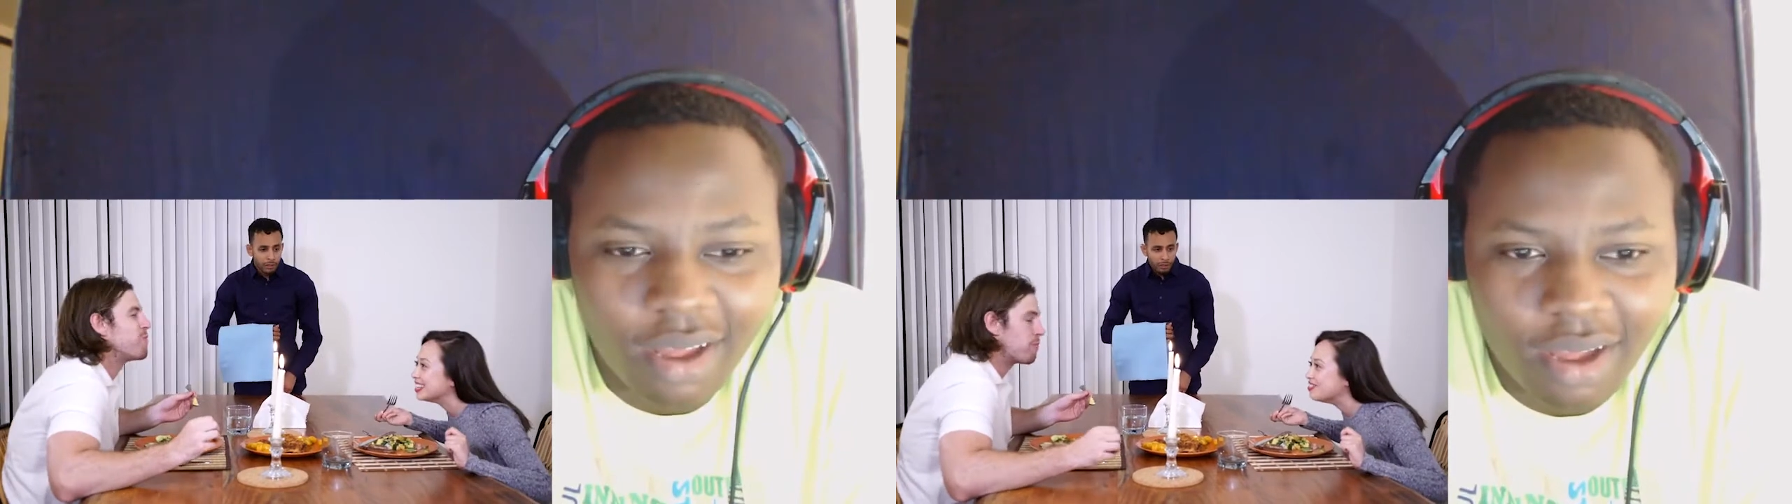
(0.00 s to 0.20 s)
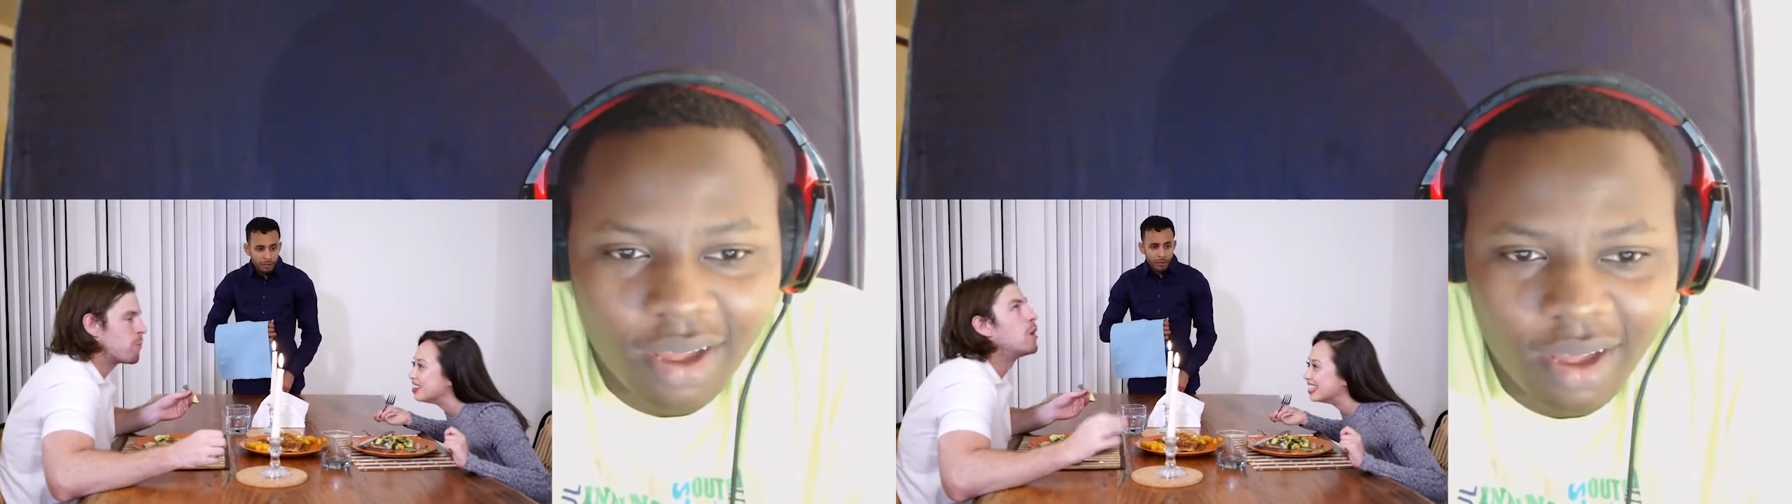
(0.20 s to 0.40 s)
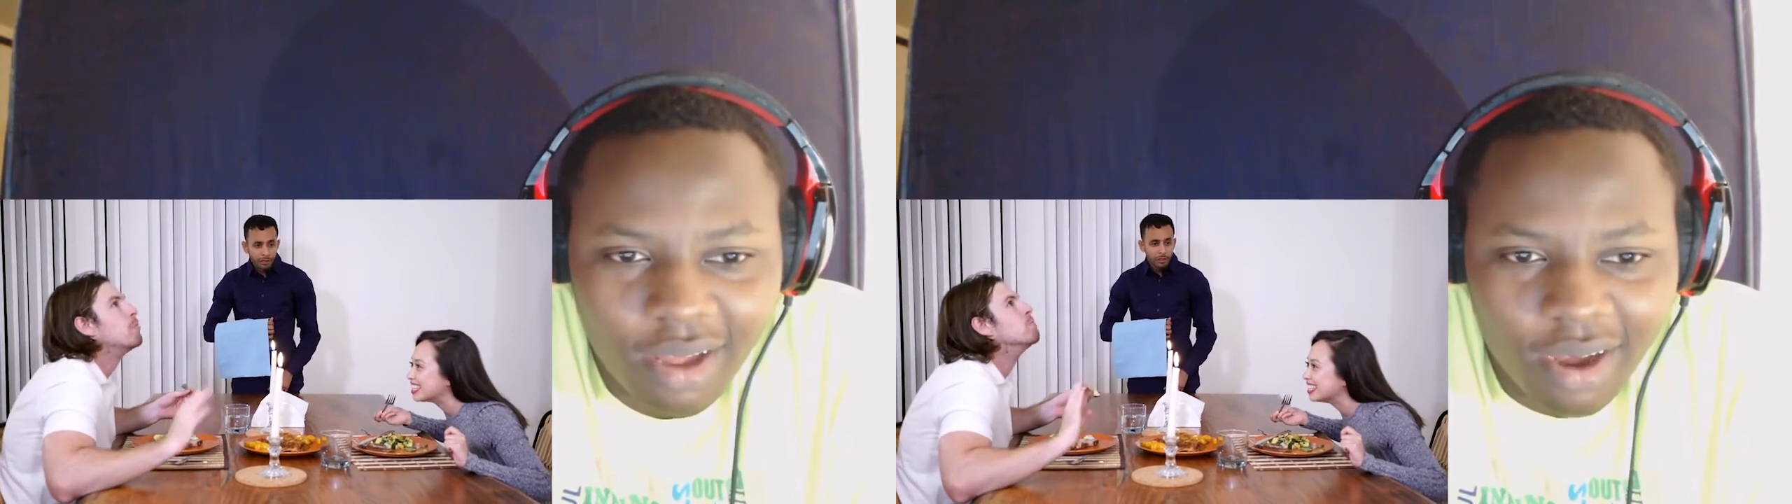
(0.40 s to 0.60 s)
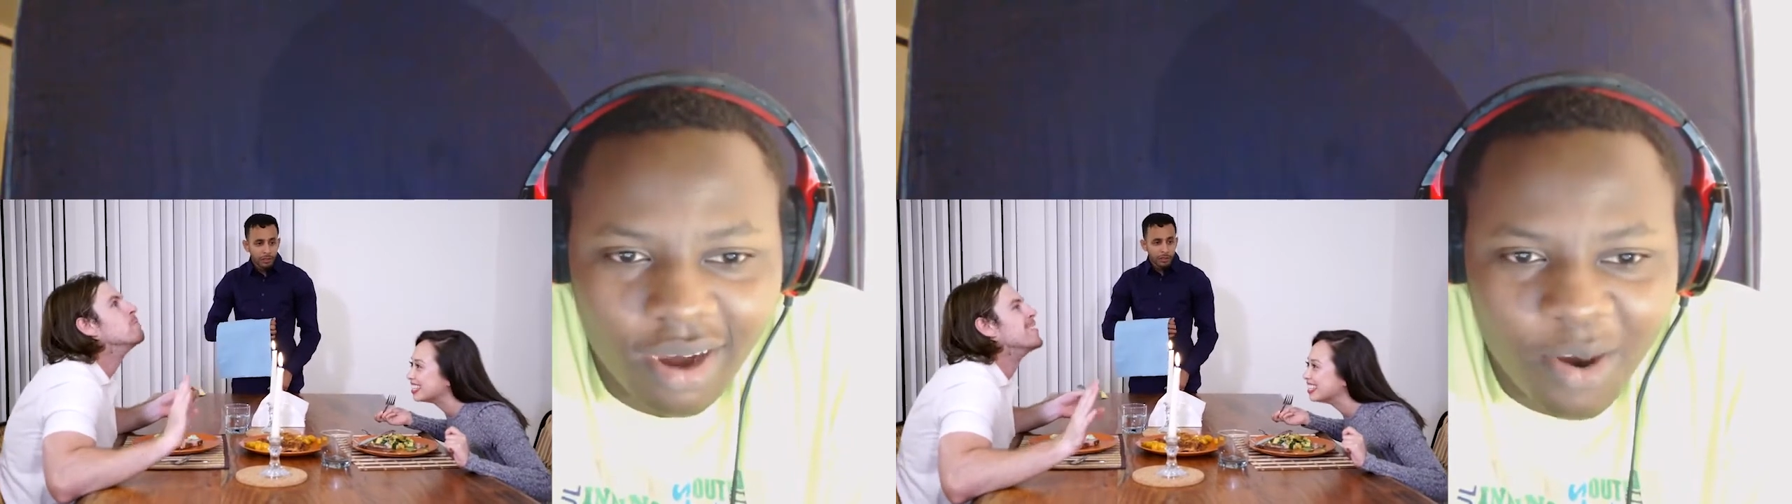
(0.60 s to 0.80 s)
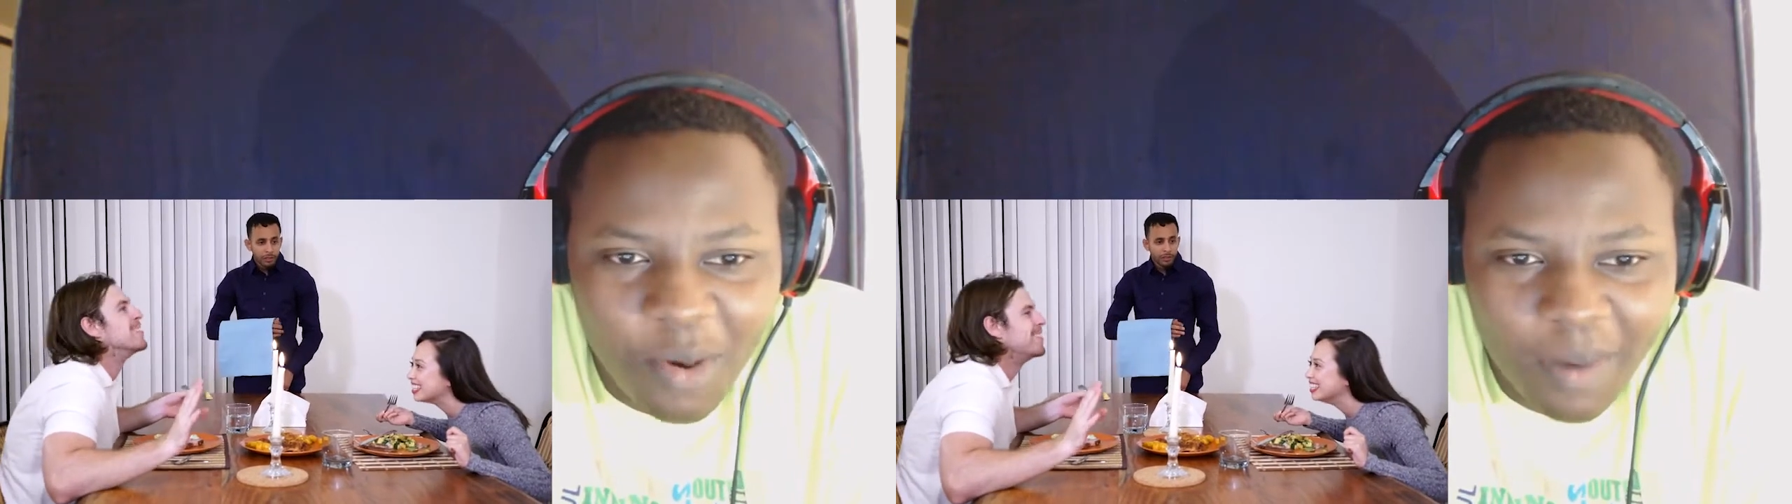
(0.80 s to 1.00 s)
it amazing?
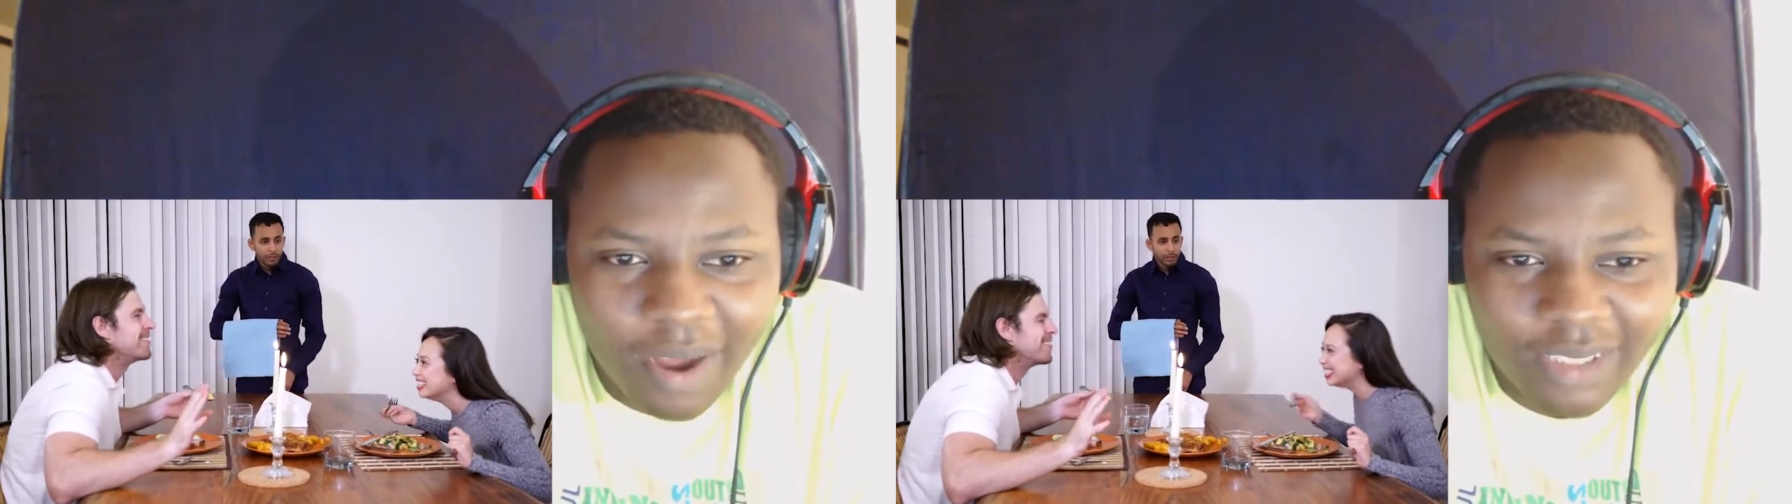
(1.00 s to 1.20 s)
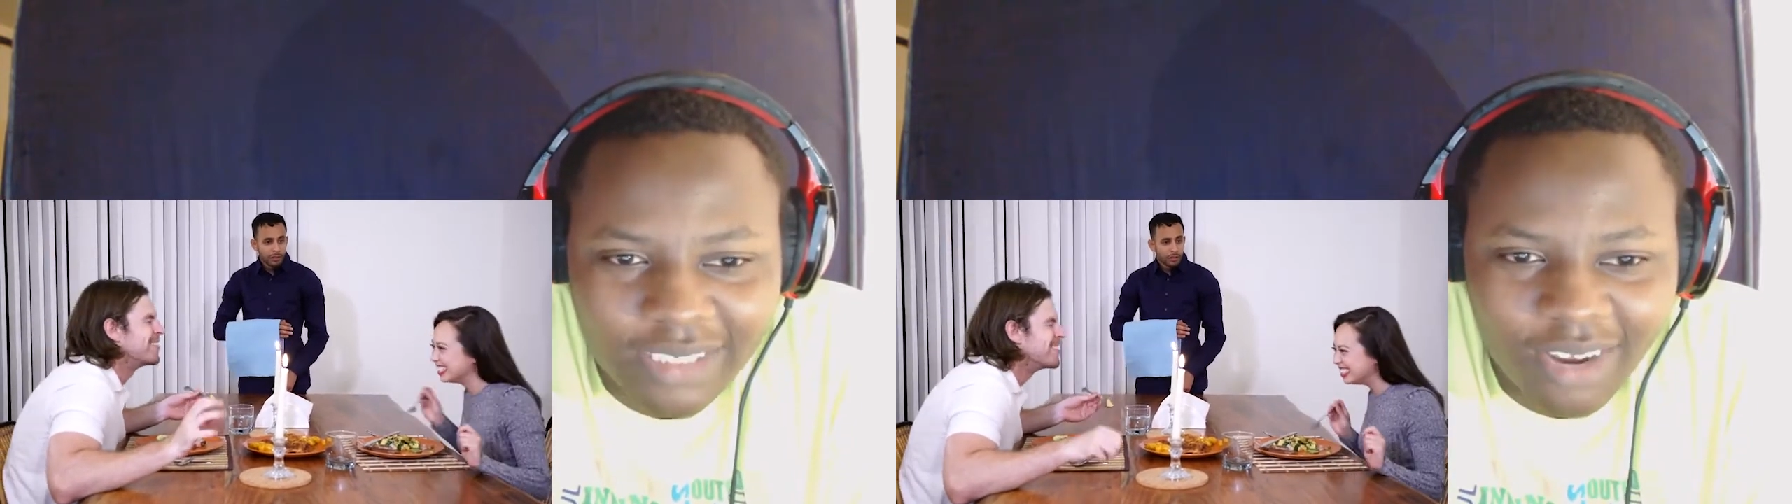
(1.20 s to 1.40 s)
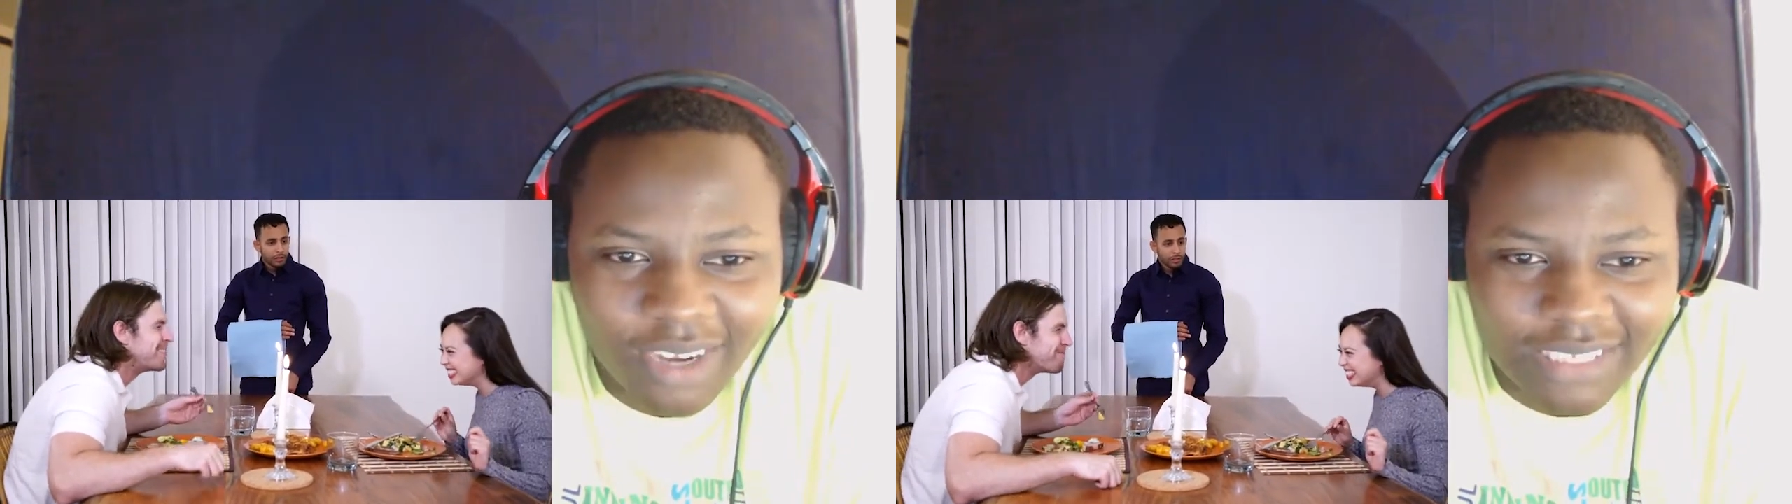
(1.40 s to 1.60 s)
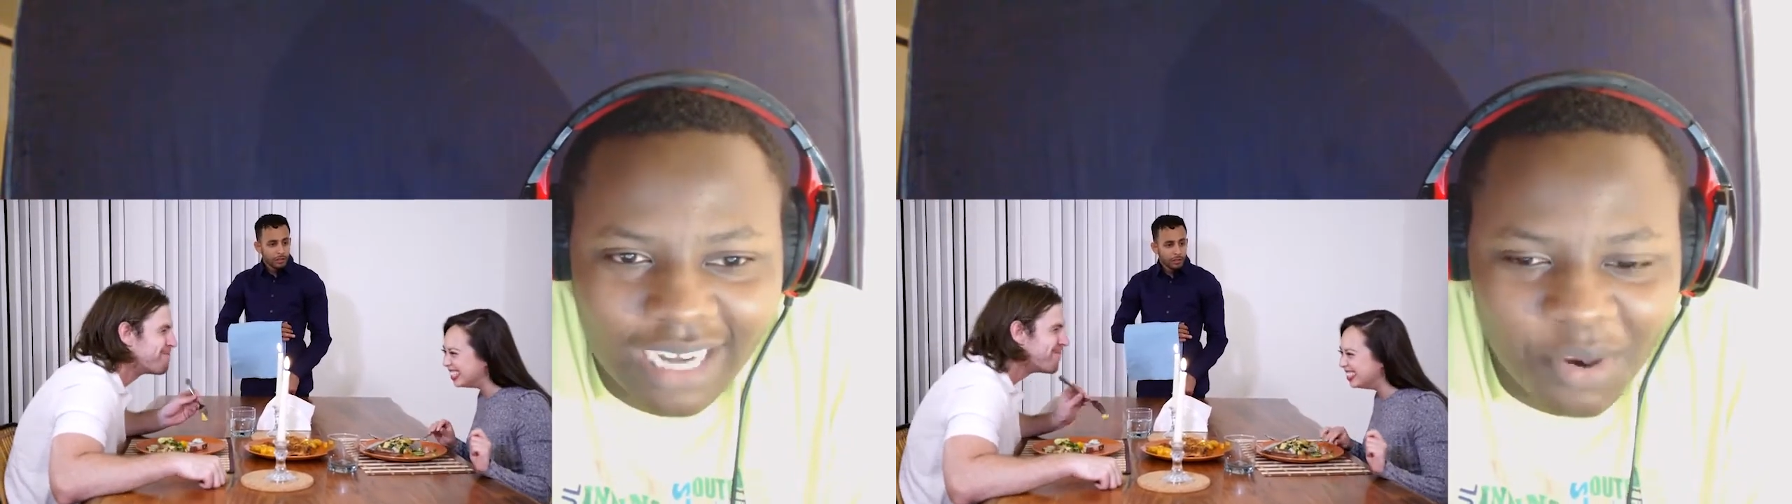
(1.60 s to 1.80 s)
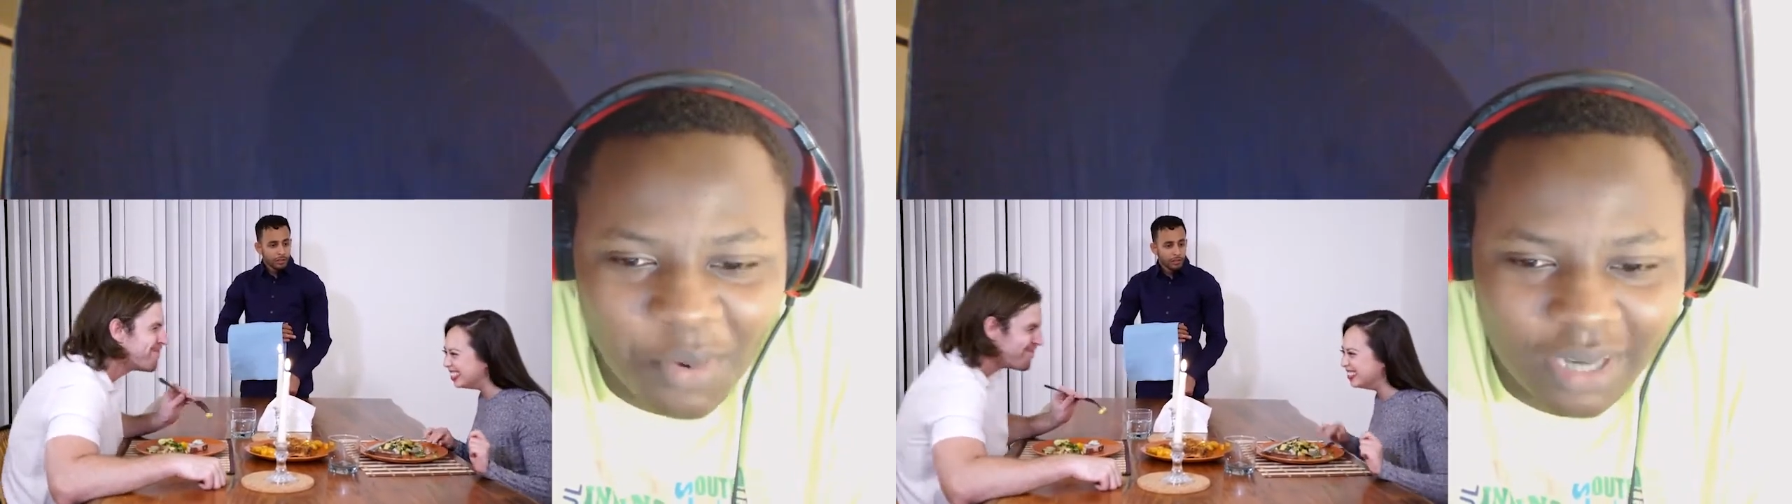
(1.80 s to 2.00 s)
Oh my god, take a look at
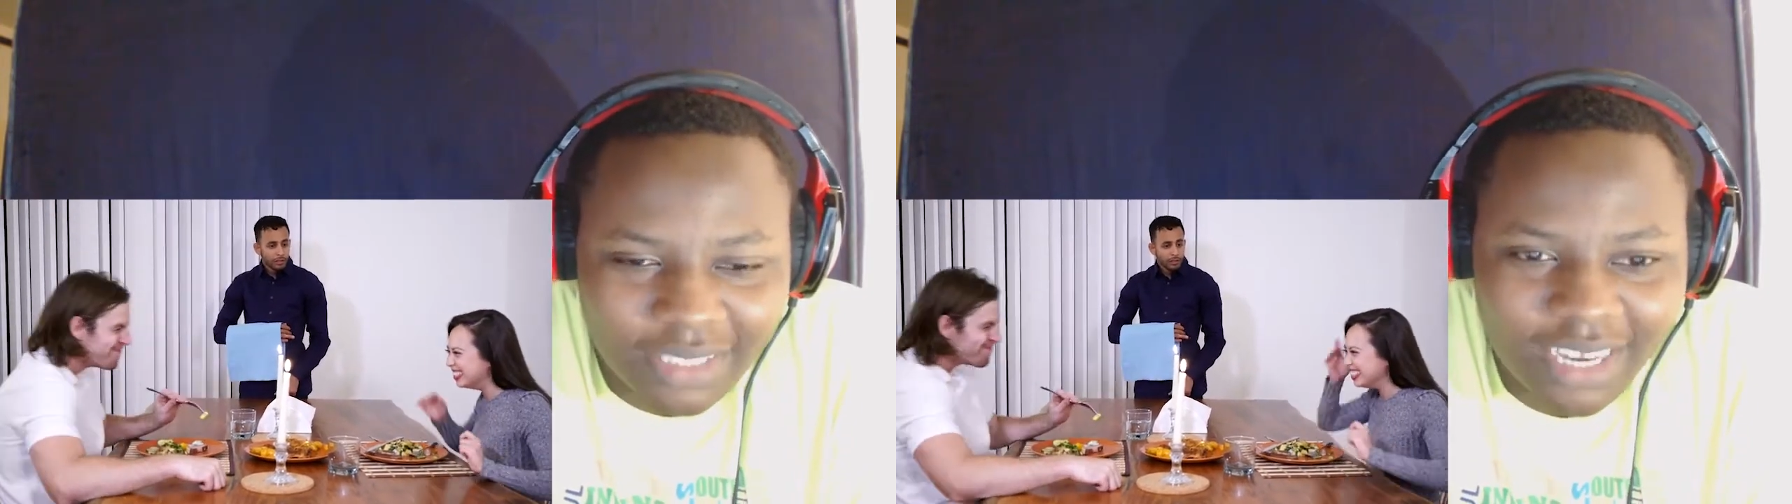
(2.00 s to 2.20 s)
Anwar.